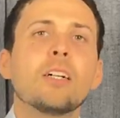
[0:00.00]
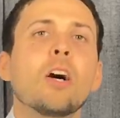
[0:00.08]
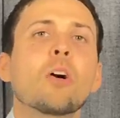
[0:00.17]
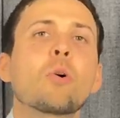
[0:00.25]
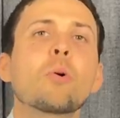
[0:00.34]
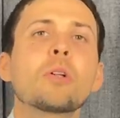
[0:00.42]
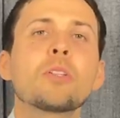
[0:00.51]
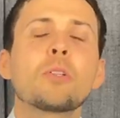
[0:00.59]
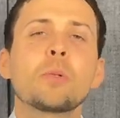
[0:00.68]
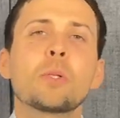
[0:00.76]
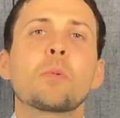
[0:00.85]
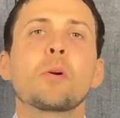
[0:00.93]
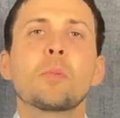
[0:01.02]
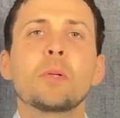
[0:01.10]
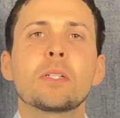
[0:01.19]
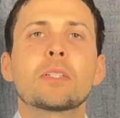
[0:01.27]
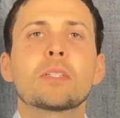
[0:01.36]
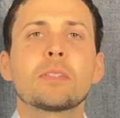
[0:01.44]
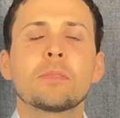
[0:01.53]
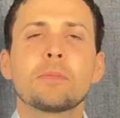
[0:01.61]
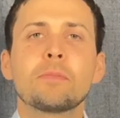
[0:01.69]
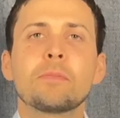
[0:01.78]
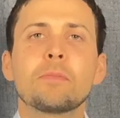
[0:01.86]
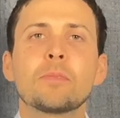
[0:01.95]
according to his purpose
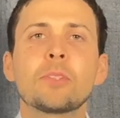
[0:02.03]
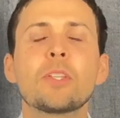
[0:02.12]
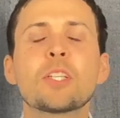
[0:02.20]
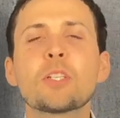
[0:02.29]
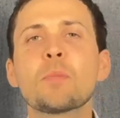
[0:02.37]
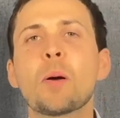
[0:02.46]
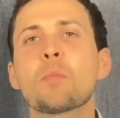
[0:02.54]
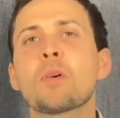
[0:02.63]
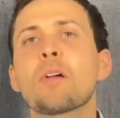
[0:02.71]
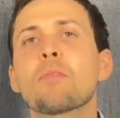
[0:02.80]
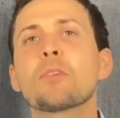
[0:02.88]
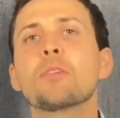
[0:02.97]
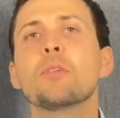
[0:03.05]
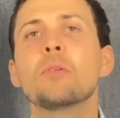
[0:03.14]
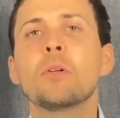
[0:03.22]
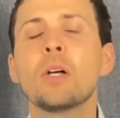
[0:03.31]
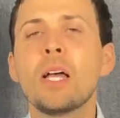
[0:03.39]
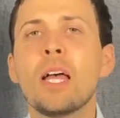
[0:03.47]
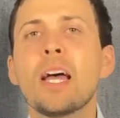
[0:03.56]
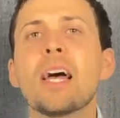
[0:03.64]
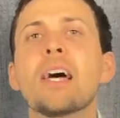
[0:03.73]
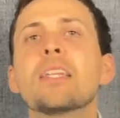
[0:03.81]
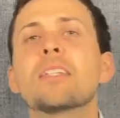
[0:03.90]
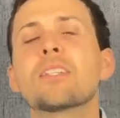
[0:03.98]
this is my prayer for you.
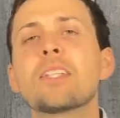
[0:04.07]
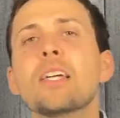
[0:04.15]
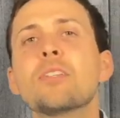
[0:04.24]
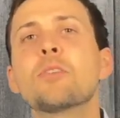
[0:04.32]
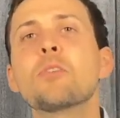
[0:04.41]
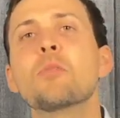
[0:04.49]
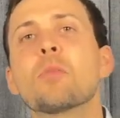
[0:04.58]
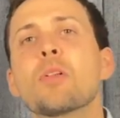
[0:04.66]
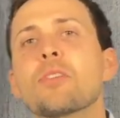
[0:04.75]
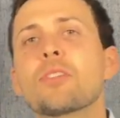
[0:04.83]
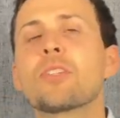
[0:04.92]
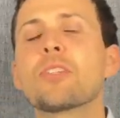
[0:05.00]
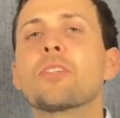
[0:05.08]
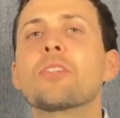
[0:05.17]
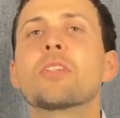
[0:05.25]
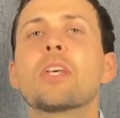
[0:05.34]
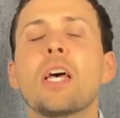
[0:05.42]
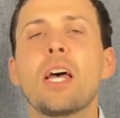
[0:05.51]
And stay tuned, brothers and sisters.